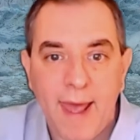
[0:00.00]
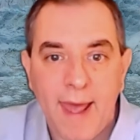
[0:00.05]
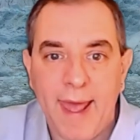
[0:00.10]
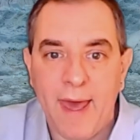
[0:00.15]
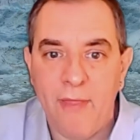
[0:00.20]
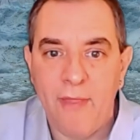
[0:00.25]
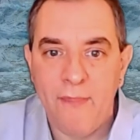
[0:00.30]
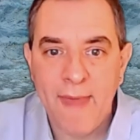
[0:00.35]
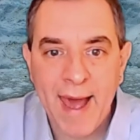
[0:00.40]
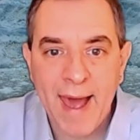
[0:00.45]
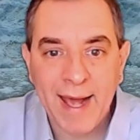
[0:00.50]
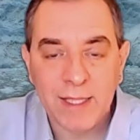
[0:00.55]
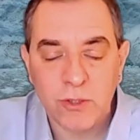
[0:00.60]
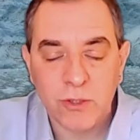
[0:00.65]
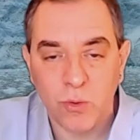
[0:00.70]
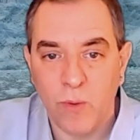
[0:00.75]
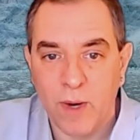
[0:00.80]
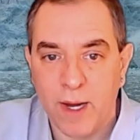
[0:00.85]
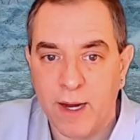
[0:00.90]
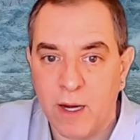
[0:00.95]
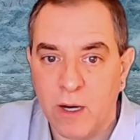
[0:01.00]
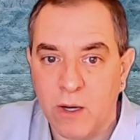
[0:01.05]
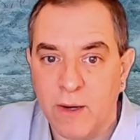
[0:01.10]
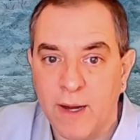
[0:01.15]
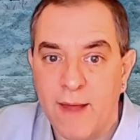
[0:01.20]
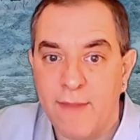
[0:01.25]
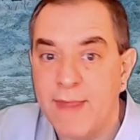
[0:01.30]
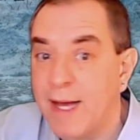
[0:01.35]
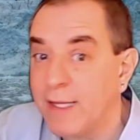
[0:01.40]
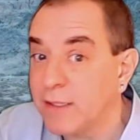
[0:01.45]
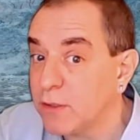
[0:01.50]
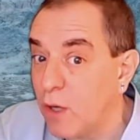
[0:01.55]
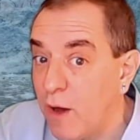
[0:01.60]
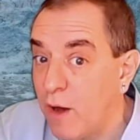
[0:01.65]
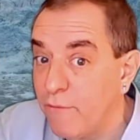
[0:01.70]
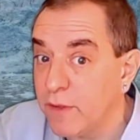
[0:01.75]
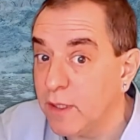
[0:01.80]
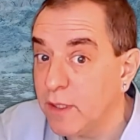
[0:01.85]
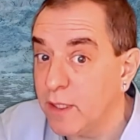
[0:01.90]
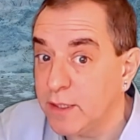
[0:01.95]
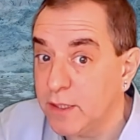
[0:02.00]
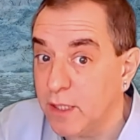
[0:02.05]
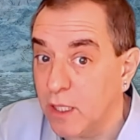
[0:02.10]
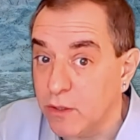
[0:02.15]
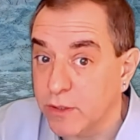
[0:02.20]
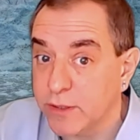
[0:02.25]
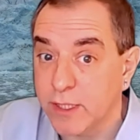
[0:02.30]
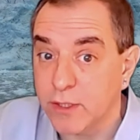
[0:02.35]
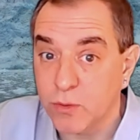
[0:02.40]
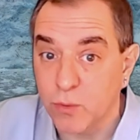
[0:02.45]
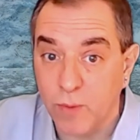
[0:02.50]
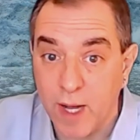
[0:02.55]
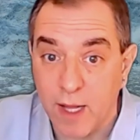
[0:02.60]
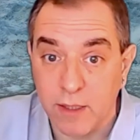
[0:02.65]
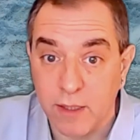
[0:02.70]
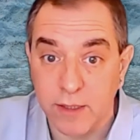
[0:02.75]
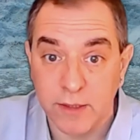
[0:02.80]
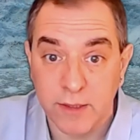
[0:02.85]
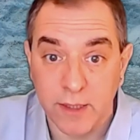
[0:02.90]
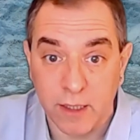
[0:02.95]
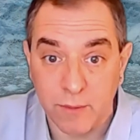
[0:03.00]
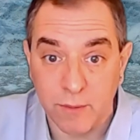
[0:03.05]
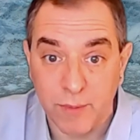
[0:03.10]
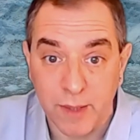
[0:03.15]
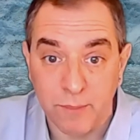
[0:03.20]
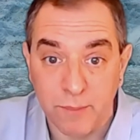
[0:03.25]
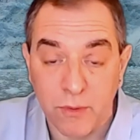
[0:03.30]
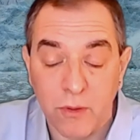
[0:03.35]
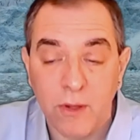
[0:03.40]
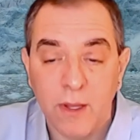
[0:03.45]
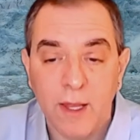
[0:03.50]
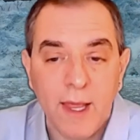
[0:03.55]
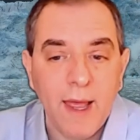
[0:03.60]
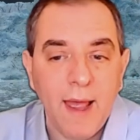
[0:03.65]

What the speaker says: And that's where, and that's often adults as well as young people.